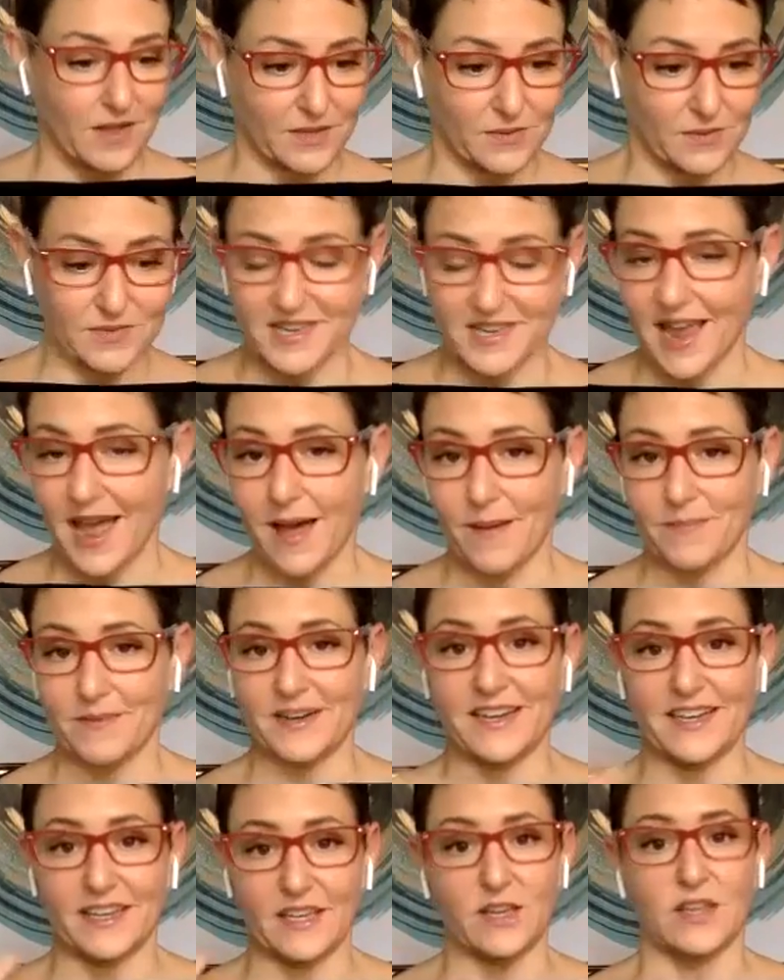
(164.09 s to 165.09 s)
While it was
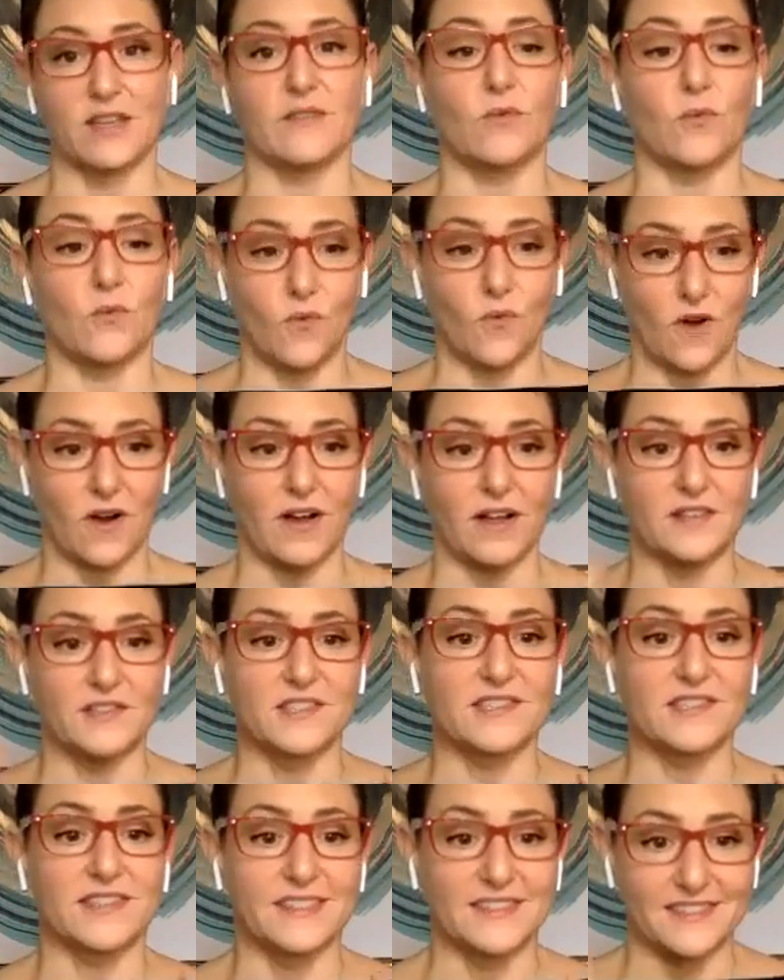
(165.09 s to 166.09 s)
happening, it
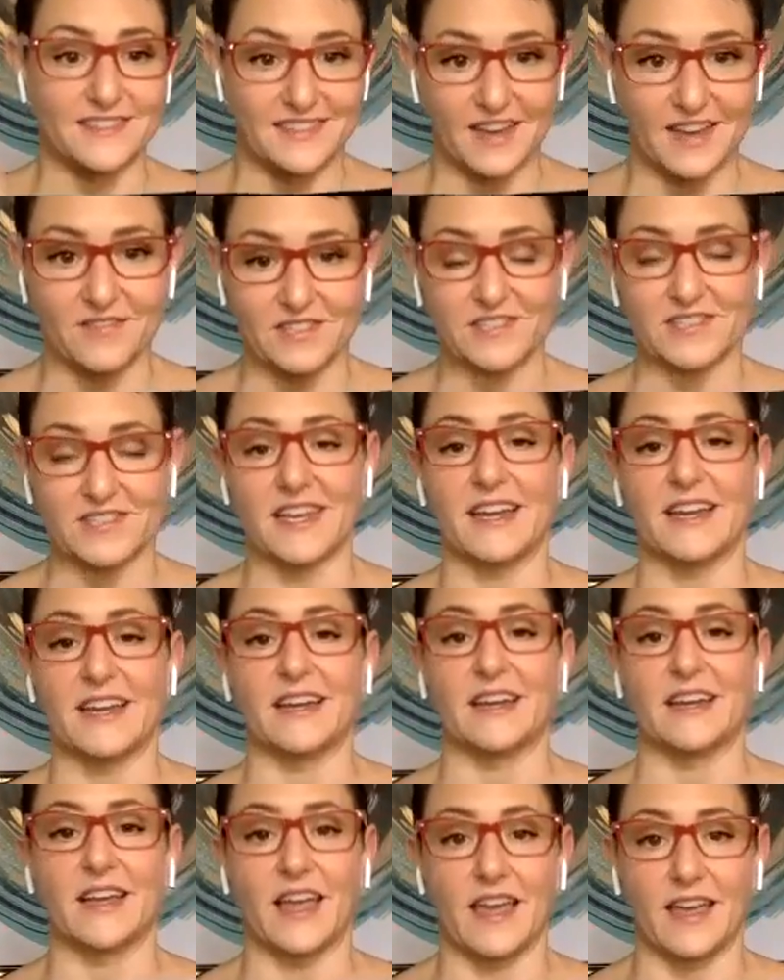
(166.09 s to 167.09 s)
was
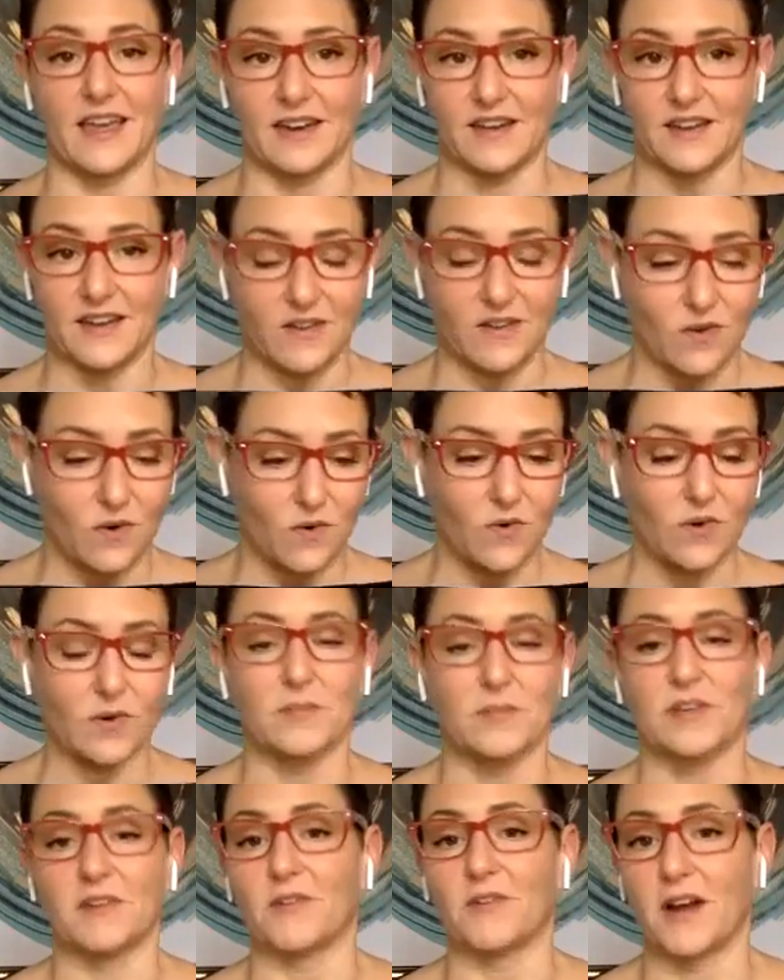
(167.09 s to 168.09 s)
devastating and
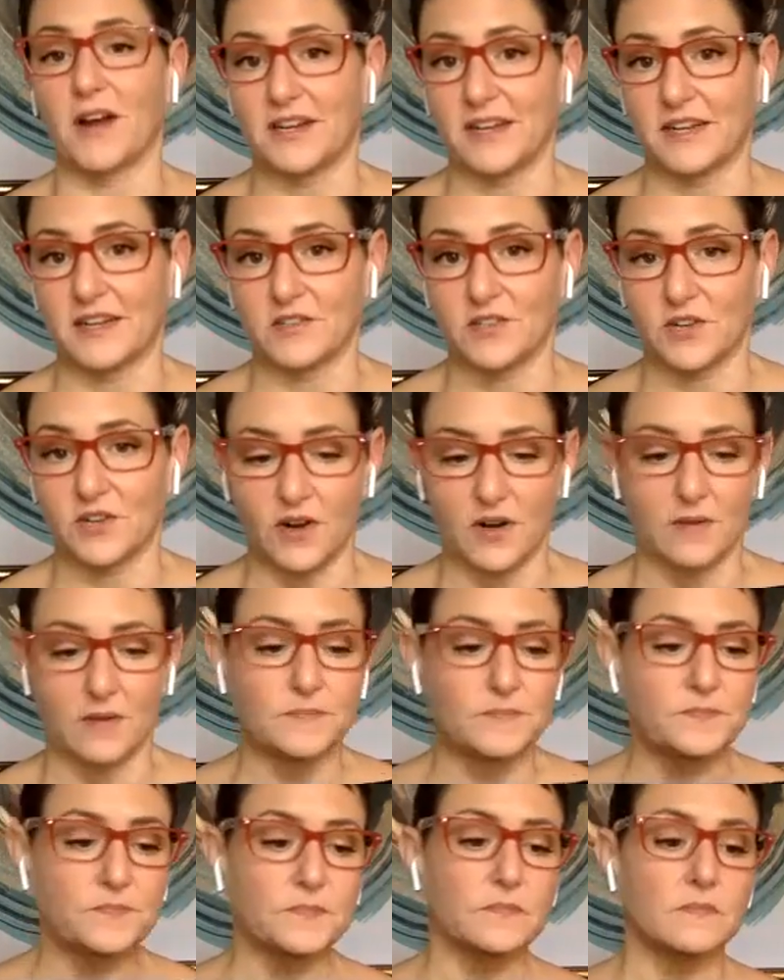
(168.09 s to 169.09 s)
horribly frightening to her.